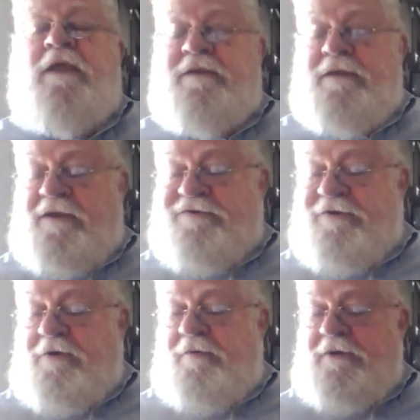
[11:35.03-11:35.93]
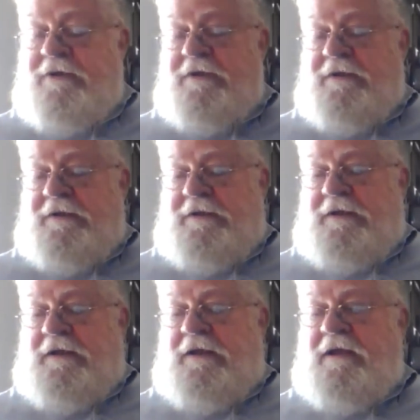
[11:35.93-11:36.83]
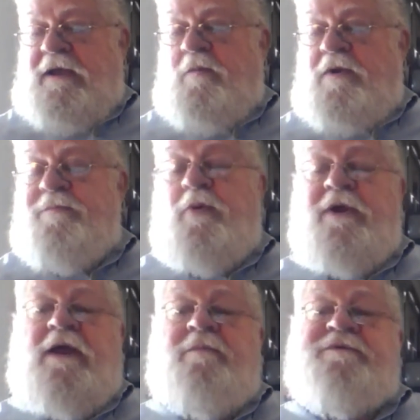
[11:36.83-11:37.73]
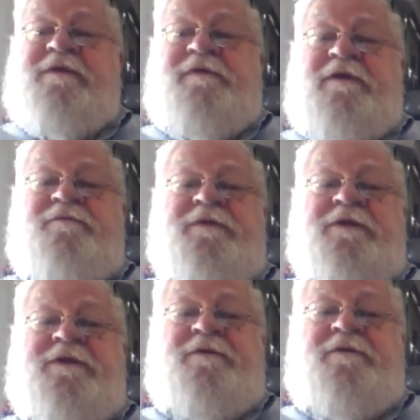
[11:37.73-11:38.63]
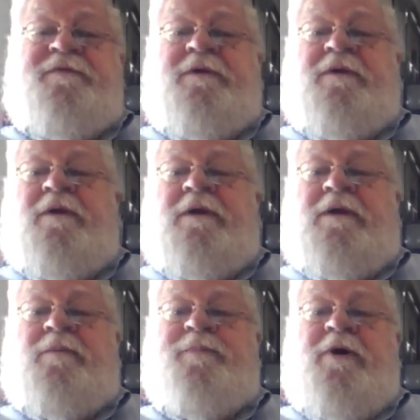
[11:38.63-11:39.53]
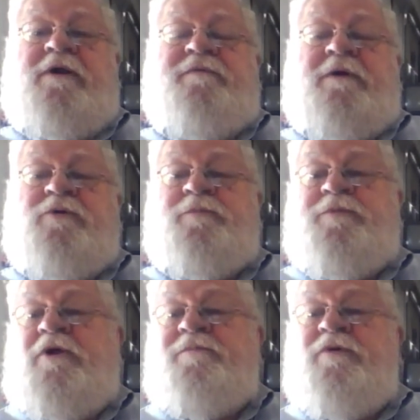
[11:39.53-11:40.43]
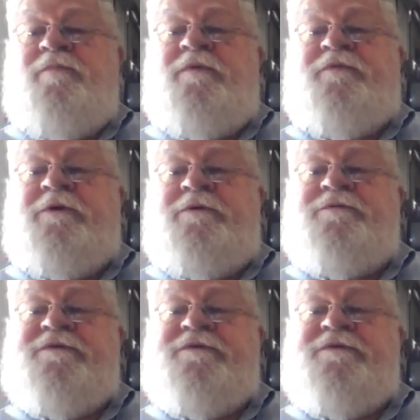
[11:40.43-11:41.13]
Yeah, so at one point I was living in Philadelphia, part of a group called Movement for a New